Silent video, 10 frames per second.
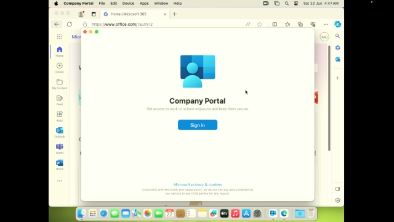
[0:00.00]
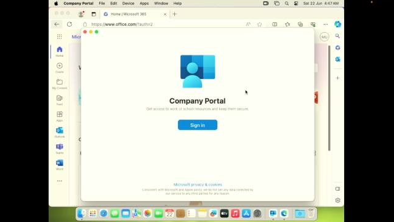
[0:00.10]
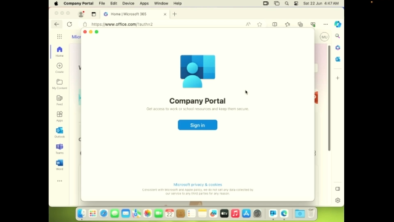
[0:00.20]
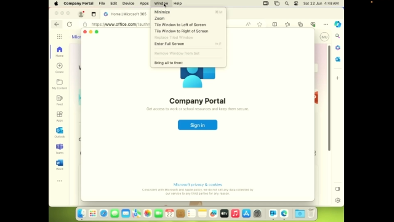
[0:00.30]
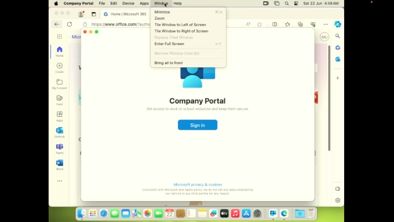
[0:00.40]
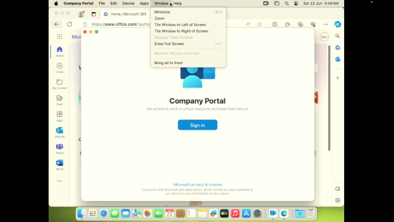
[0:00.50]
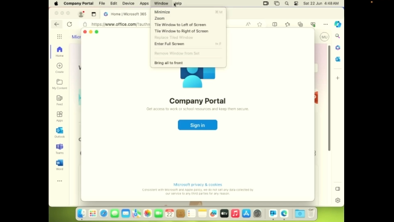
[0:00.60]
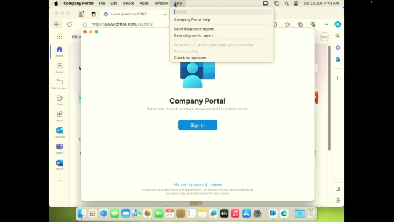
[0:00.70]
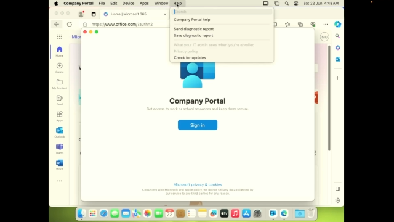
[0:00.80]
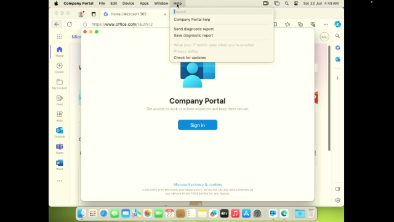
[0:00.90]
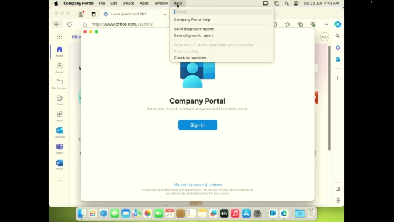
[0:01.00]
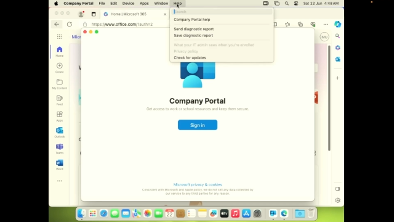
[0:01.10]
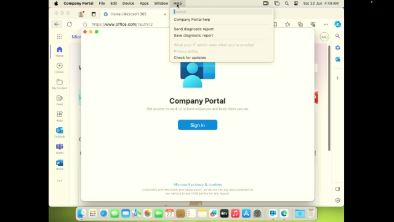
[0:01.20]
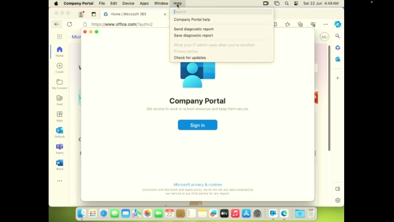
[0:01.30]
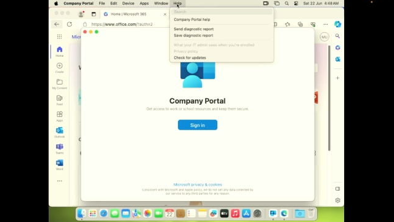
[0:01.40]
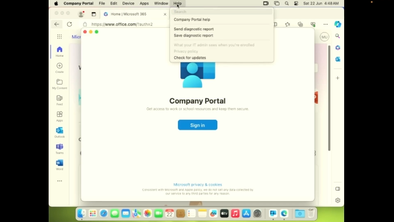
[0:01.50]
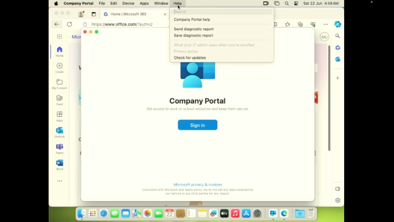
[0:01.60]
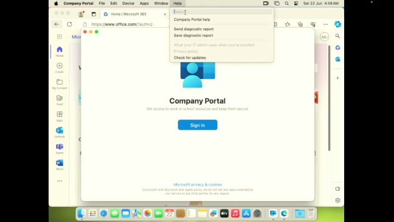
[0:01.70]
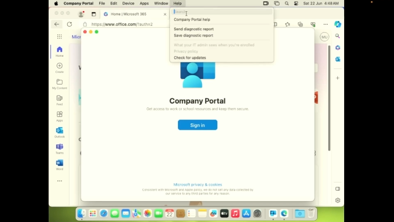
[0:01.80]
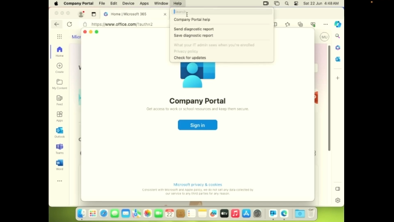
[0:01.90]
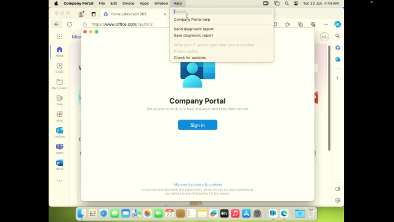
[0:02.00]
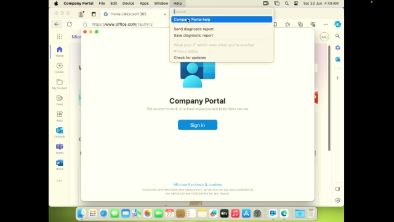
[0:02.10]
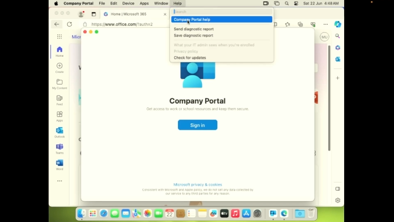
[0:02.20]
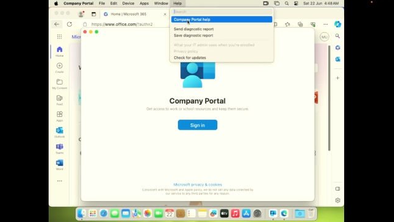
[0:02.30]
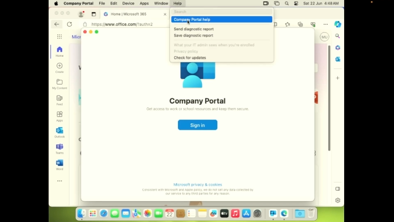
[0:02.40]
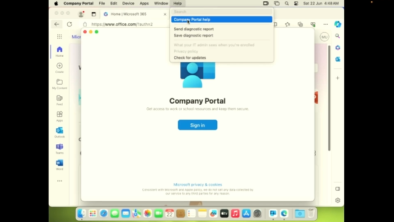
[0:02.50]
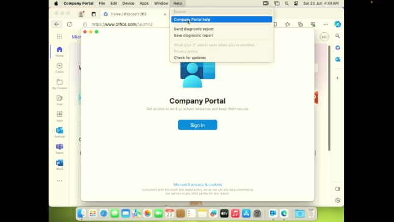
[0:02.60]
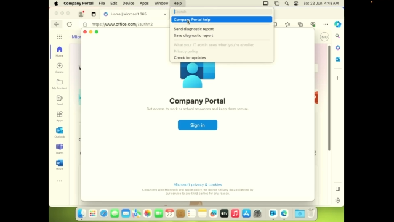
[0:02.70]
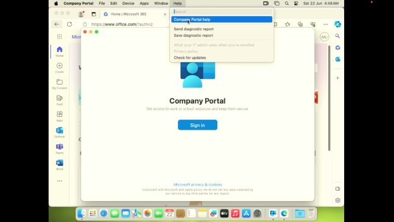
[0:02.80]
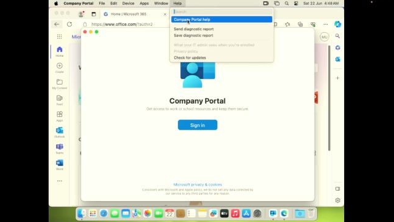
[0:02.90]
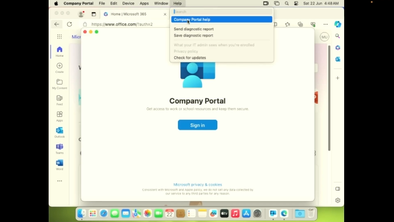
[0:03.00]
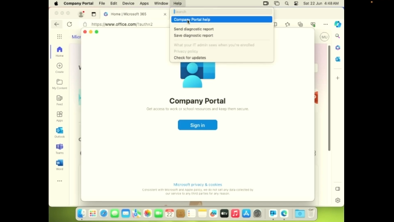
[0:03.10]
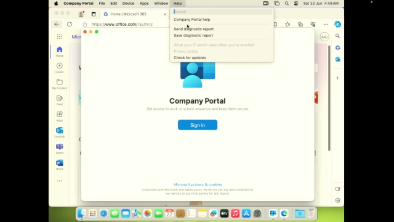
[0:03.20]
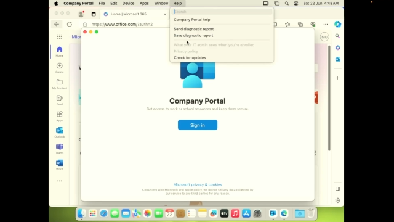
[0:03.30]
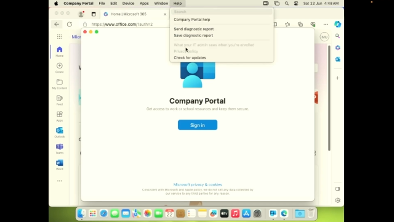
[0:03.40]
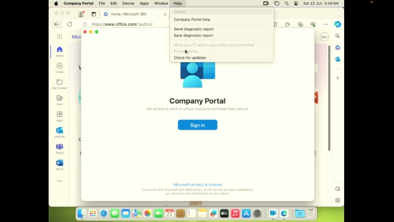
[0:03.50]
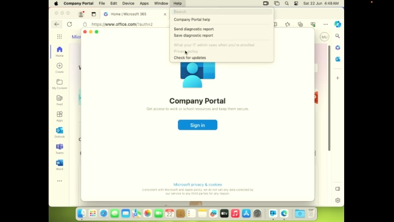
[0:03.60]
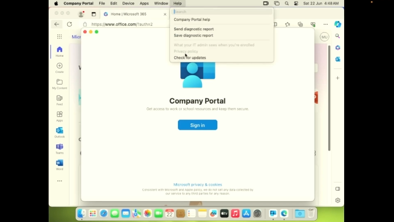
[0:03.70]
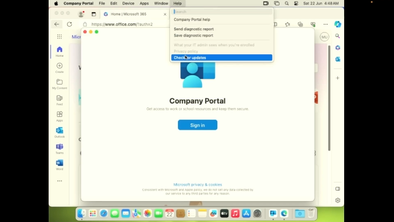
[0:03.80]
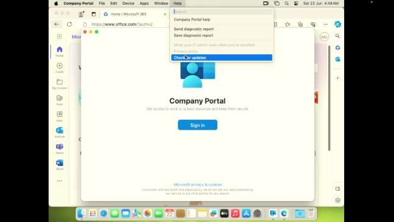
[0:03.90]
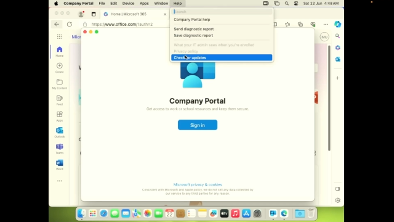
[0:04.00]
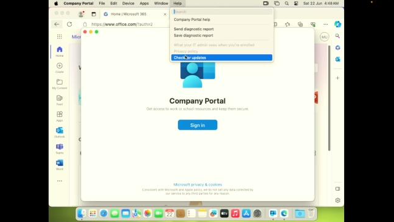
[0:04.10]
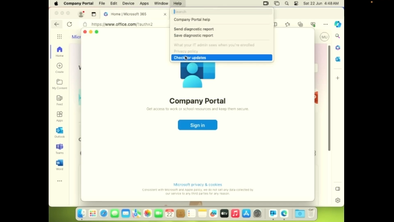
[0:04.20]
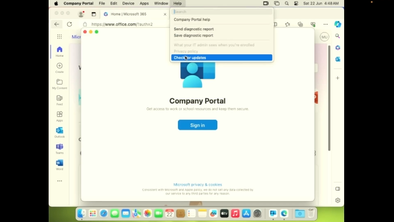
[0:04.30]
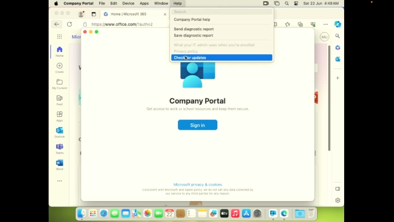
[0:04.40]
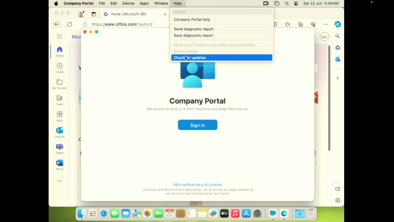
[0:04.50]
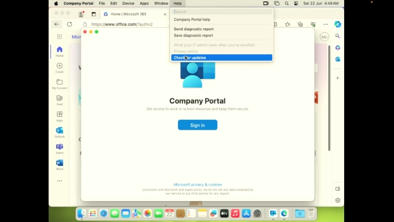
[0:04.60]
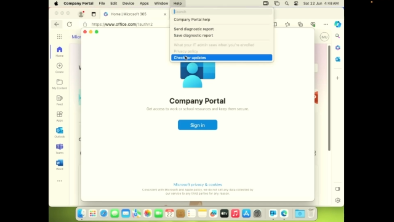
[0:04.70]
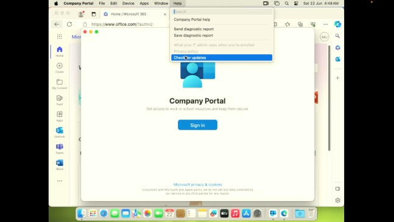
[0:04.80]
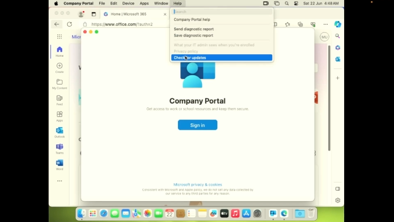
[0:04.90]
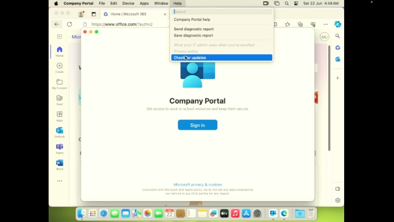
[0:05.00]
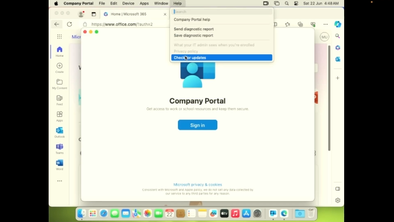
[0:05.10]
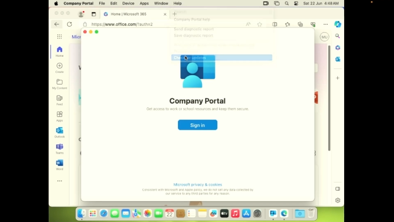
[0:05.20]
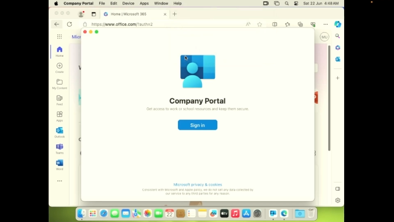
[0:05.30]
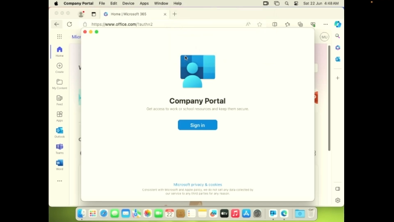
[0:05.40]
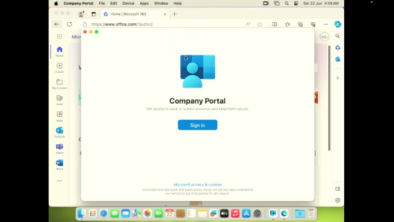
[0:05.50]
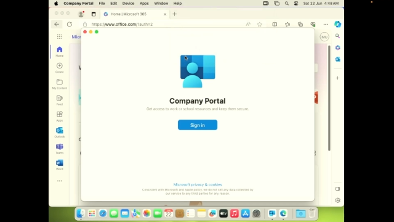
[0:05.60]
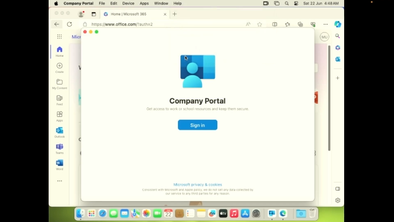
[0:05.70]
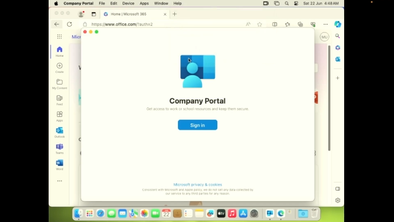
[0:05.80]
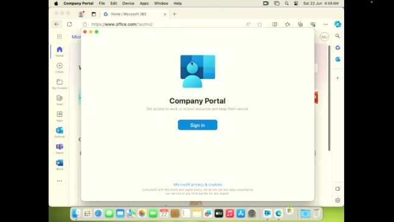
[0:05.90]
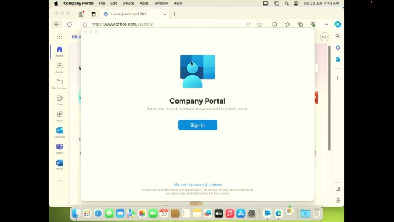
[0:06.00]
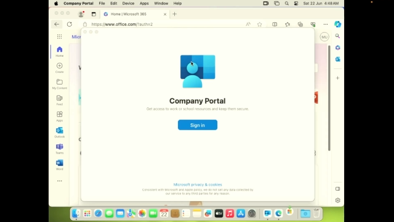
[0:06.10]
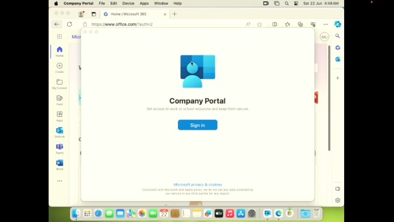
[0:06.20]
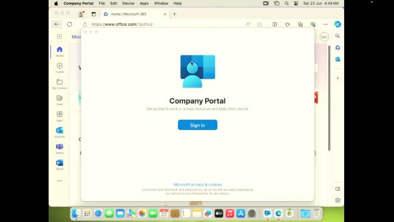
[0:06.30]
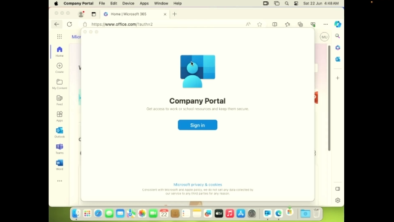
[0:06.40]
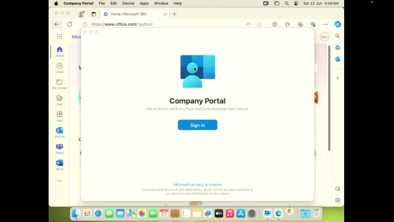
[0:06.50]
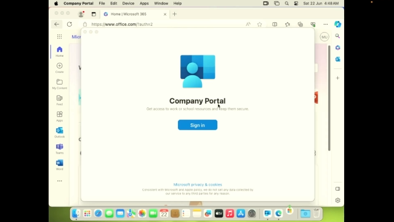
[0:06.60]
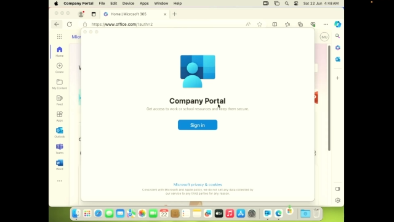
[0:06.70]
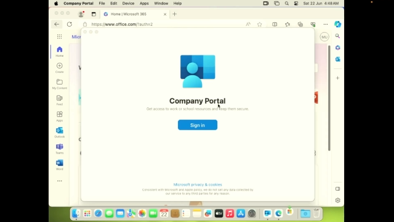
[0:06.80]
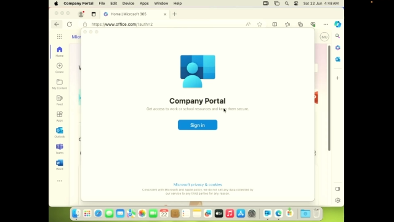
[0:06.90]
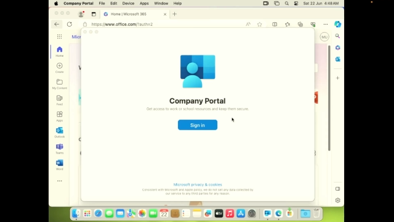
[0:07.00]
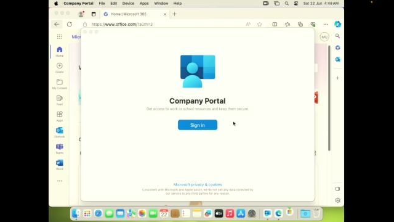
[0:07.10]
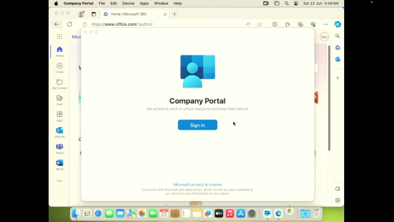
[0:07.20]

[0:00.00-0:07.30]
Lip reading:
Nobody's mouth can be seen.